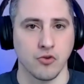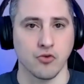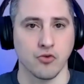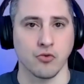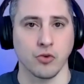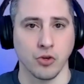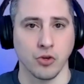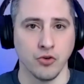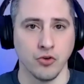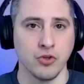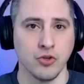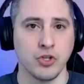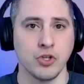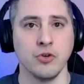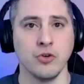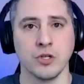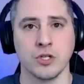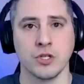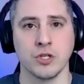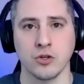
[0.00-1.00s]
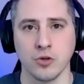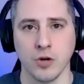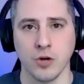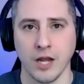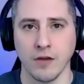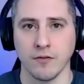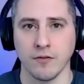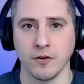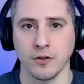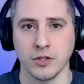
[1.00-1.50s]
use you as a
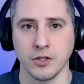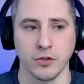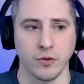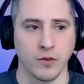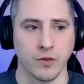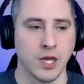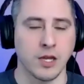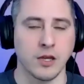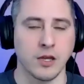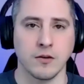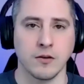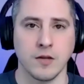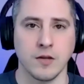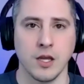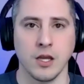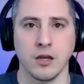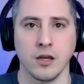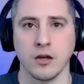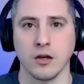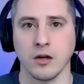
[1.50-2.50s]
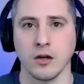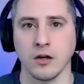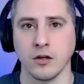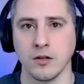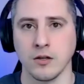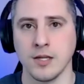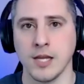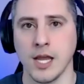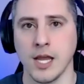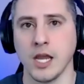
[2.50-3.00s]
driver so they can take a
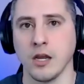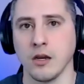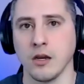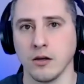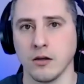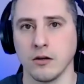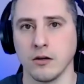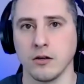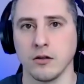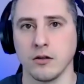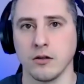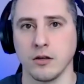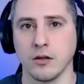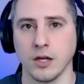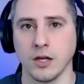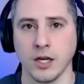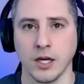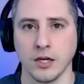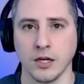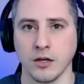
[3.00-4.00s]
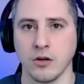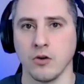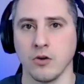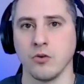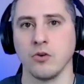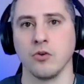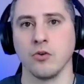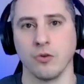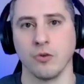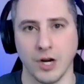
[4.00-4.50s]
date and go
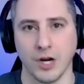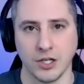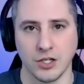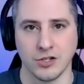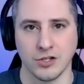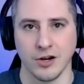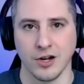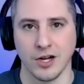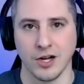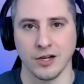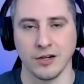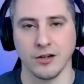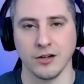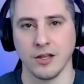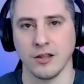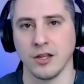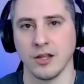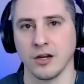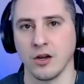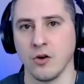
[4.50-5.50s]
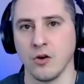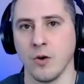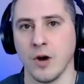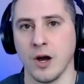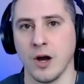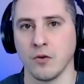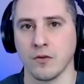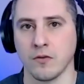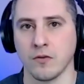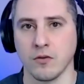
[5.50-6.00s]
to a restaurant and then go
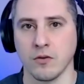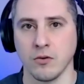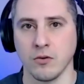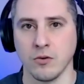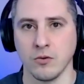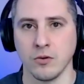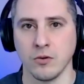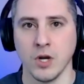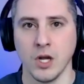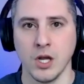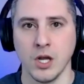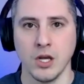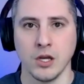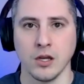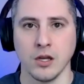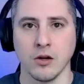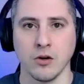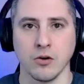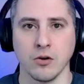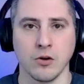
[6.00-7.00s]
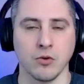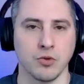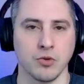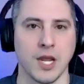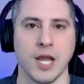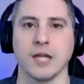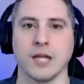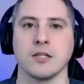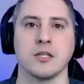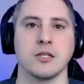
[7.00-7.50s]
out to, you know, go
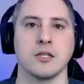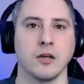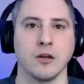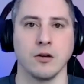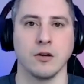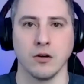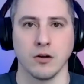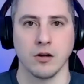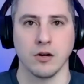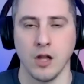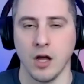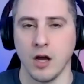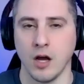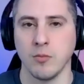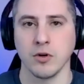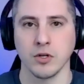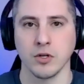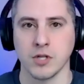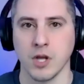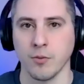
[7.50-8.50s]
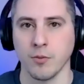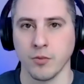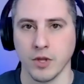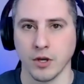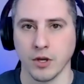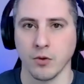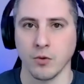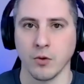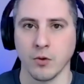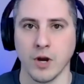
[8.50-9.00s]
dancing or a club or
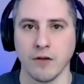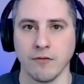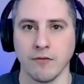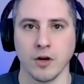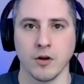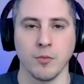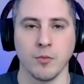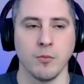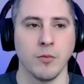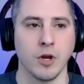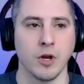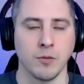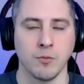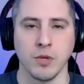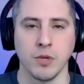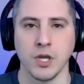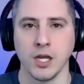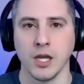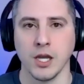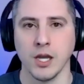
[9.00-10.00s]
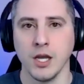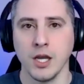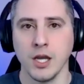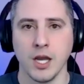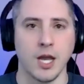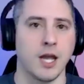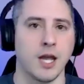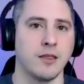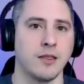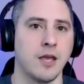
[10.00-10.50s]
something or whatever it might be.
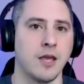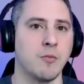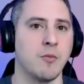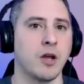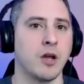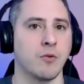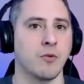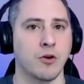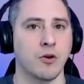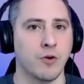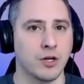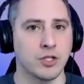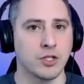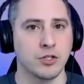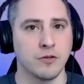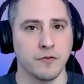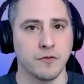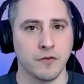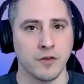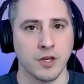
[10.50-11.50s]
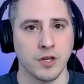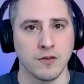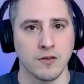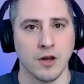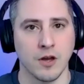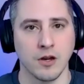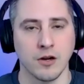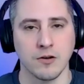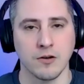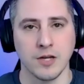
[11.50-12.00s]
And they might request you for the
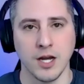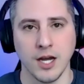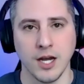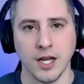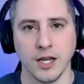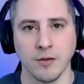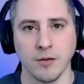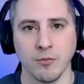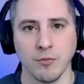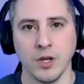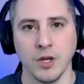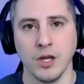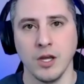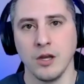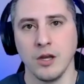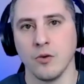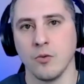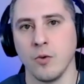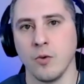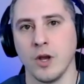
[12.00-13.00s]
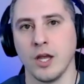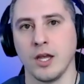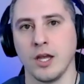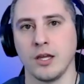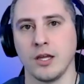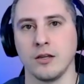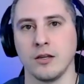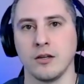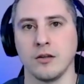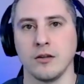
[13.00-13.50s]
entire time,
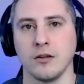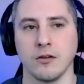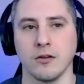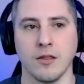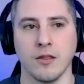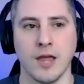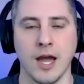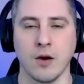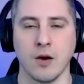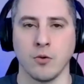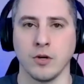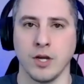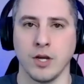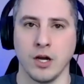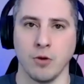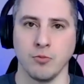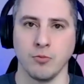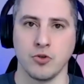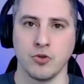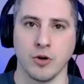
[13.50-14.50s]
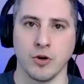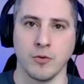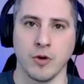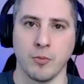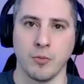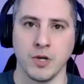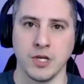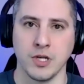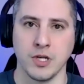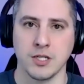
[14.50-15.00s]
when that would help drum up
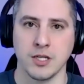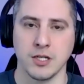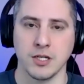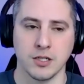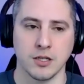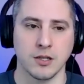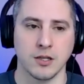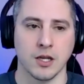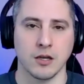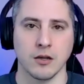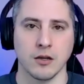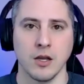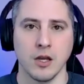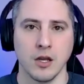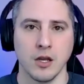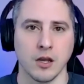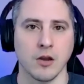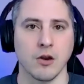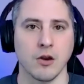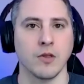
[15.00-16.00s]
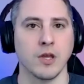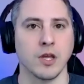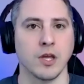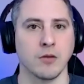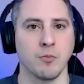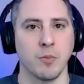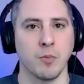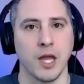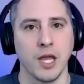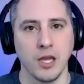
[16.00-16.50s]
business, and then, you know, they
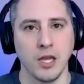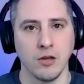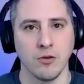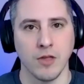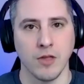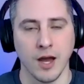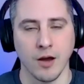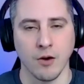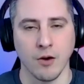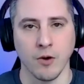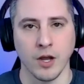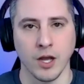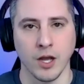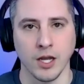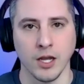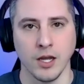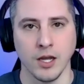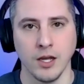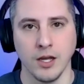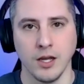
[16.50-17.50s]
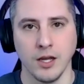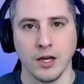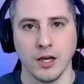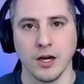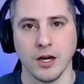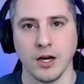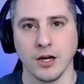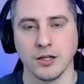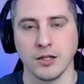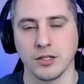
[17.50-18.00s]
could pay you that way.
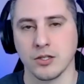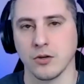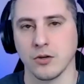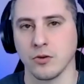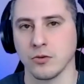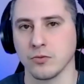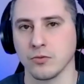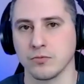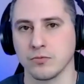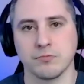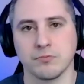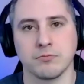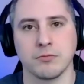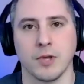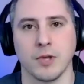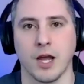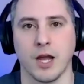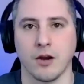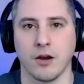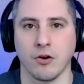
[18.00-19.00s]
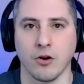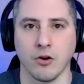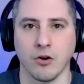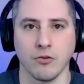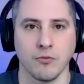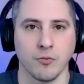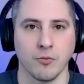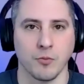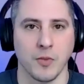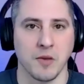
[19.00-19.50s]
So I don't know,
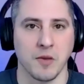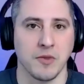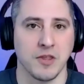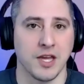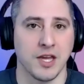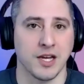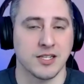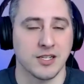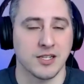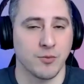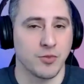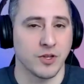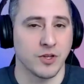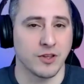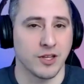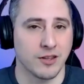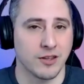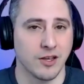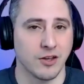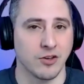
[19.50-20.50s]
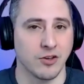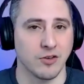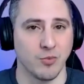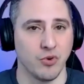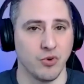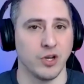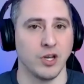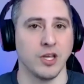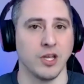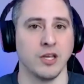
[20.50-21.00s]
maybe that's something that they could
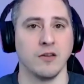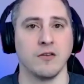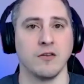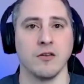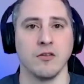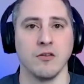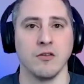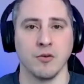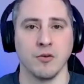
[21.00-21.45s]
put into their